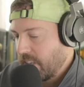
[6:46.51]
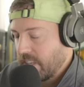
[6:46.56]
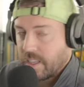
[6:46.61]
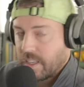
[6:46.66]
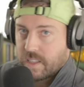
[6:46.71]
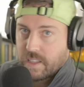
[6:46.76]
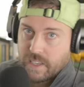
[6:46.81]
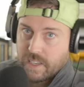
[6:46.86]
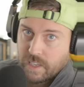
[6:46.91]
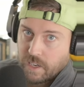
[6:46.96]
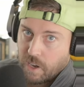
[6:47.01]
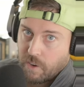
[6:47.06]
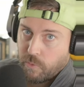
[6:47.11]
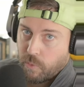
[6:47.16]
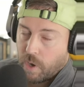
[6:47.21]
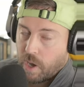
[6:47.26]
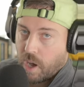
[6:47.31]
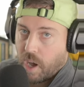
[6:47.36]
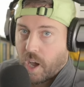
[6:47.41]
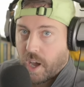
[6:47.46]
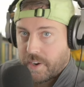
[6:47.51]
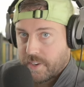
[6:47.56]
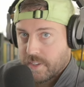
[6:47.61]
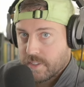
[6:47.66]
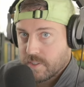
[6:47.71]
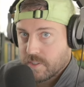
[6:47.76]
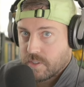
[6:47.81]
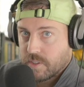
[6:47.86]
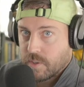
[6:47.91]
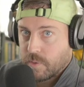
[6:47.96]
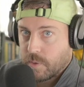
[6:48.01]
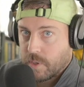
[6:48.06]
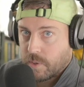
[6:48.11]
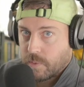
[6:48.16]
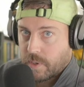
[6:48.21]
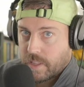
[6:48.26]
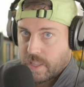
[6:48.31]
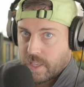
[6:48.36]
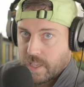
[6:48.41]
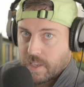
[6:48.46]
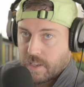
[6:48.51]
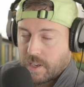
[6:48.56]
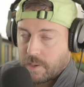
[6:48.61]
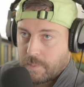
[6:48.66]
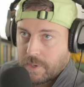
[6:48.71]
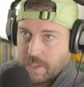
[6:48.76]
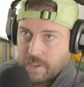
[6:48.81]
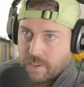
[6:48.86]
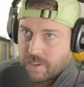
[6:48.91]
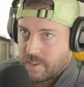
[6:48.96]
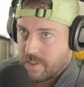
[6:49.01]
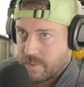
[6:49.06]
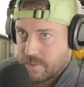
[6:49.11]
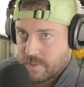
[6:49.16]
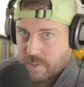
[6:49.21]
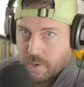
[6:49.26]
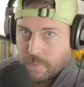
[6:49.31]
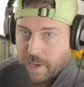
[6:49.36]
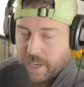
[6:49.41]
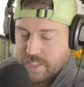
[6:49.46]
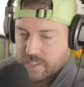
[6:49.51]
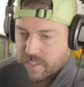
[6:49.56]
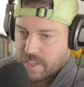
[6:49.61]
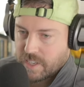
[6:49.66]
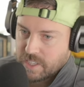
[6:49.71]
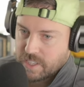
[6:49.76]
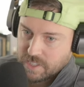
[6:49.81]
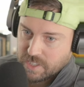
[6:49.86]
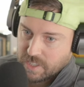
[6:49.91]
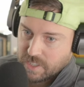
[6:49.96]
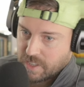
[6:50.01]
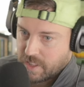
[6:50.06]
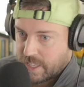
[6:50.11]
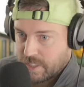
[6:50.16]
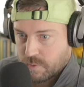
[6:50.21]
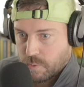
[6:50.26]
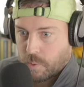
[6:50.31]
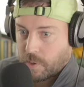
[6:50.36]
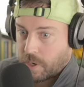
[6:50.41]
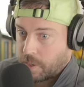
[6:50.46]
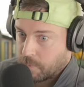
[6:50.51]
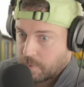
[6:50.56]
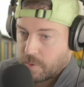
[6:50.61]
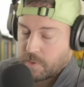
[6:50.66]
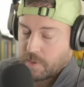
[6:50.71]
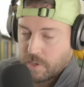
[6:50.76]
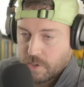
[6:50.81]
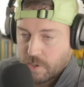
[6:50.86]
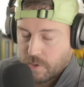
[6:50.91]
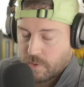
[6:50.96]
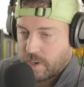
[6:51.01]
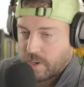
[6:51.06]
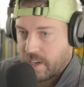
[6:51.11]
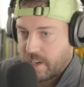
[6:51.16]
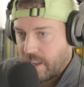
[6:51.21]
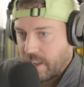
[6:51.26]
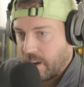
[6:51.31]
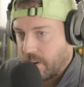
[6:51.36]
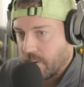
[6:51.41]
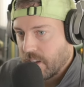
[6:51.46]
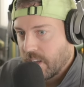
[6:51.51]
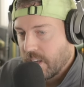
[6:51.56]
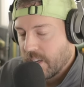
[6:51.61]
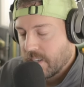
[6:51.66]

inkling of what Honda is doing with it. I mean, you could use your imagination, and that's what I'm going to do right now.